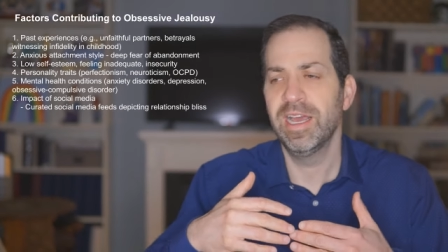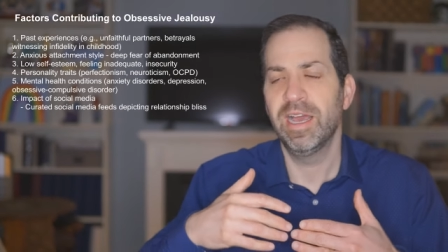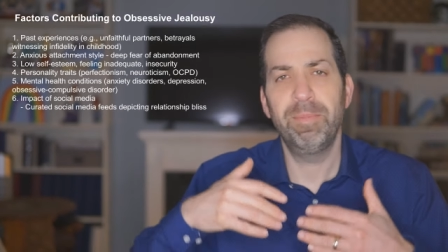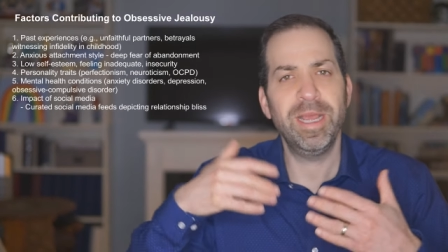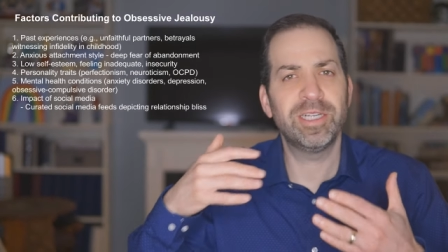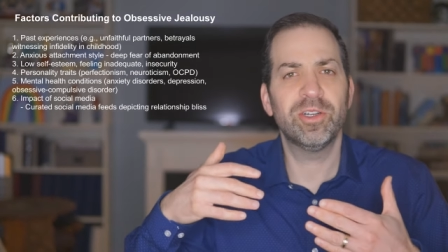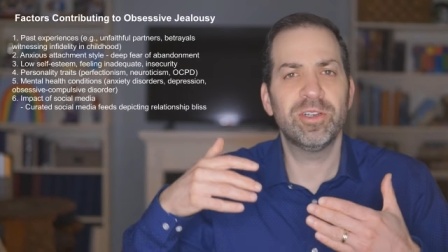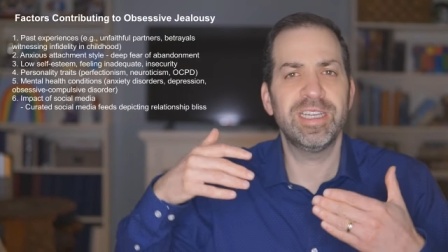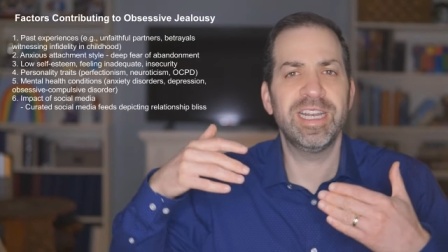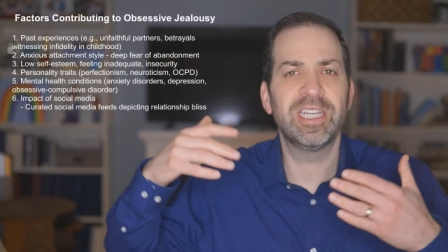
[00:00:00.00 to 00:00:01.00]
pictures
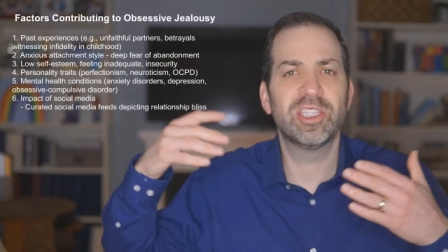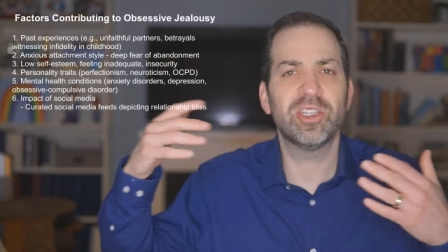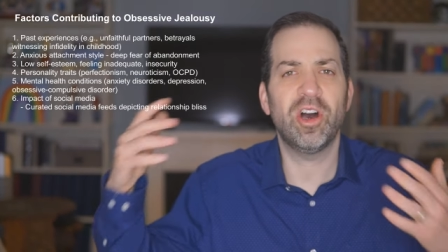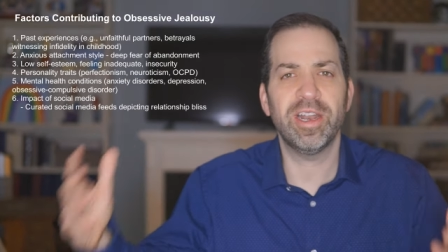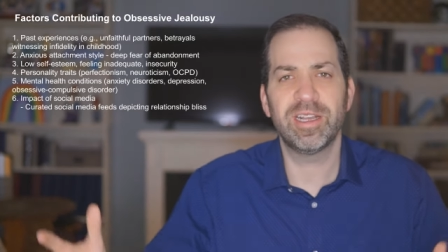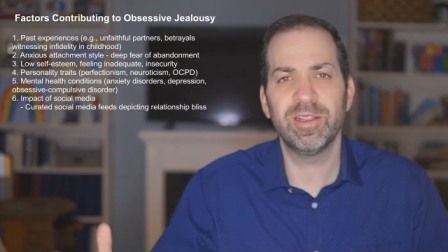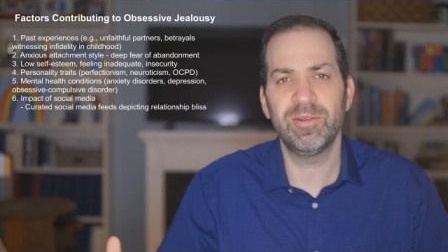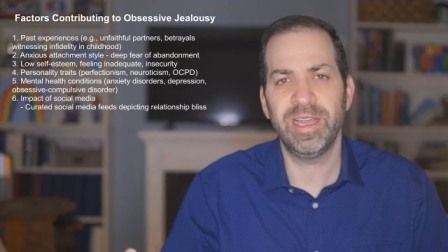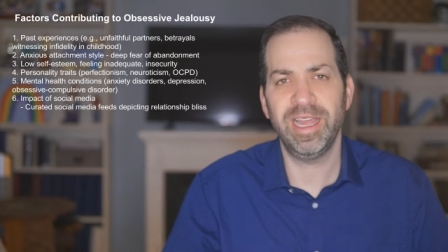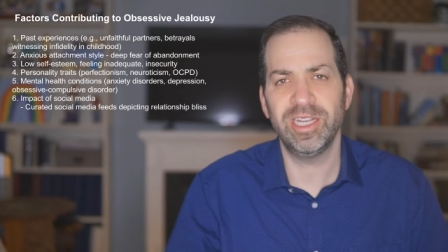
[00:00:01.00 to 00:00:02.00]
in exotic
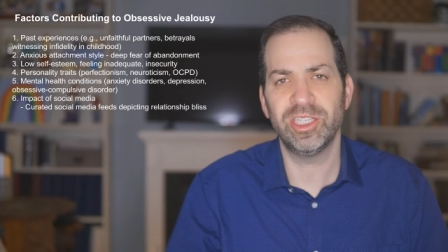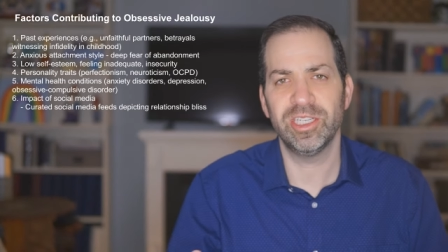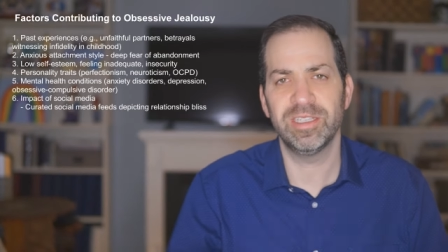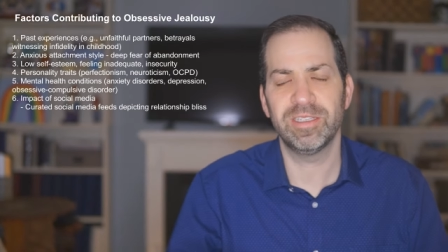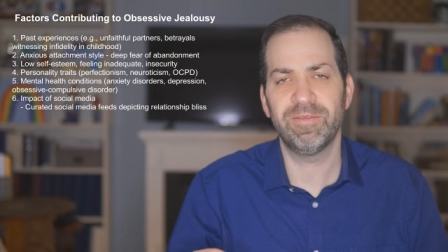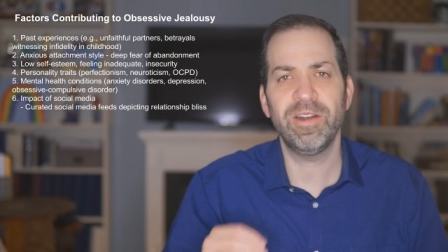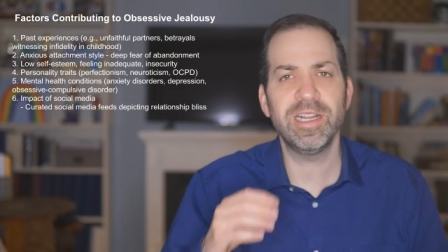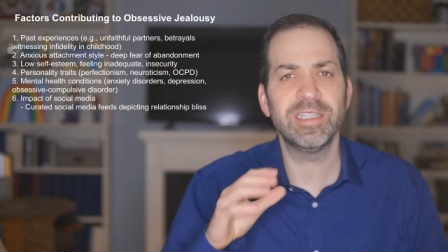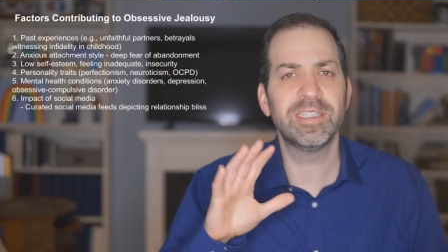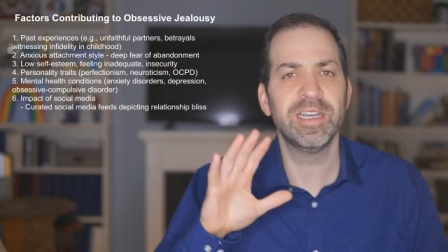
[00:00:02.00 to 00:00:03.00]
locations,
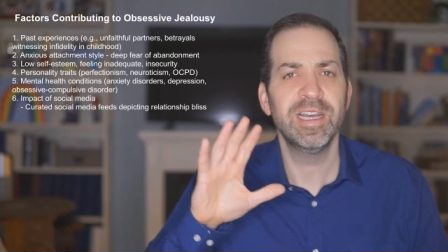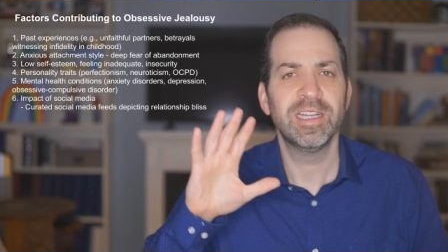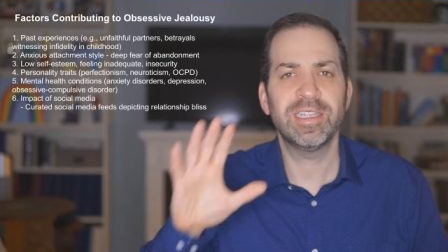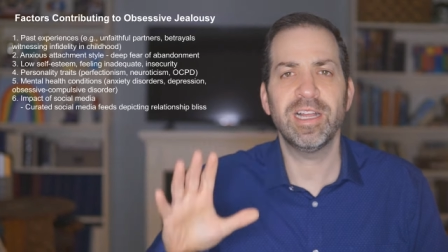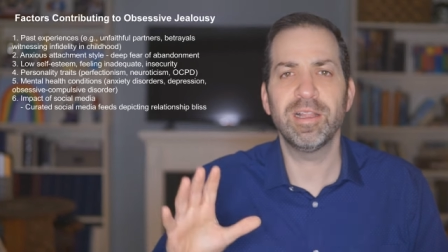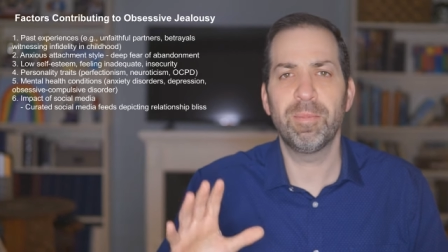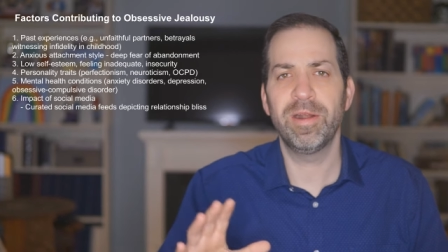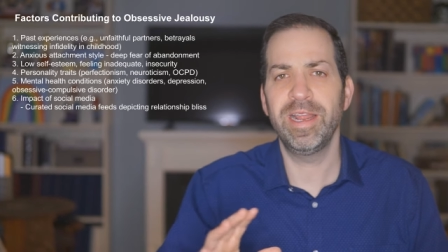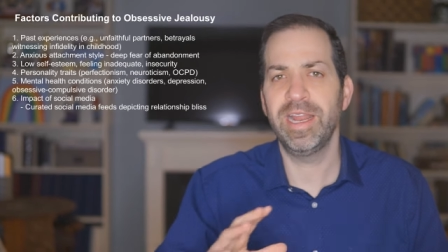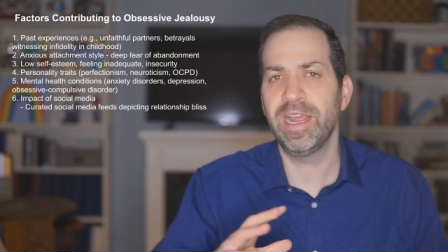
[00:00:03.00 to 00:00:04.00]
friends
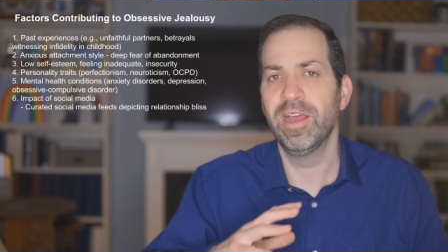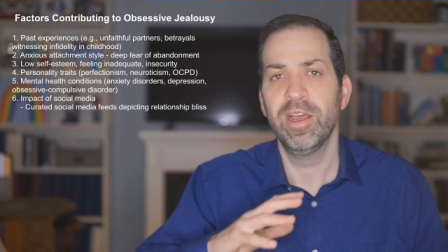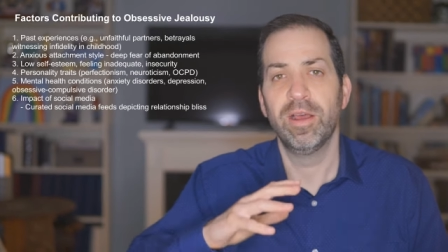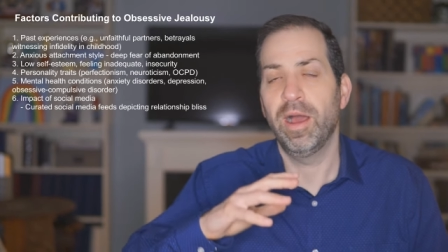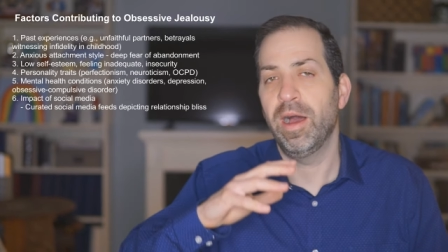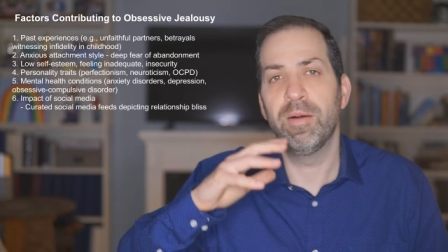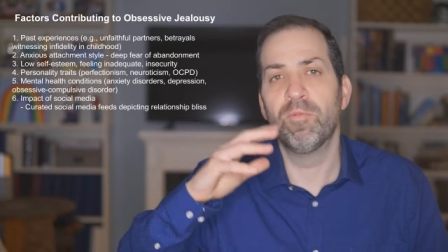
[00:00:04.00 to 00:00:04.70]
celebrating uh,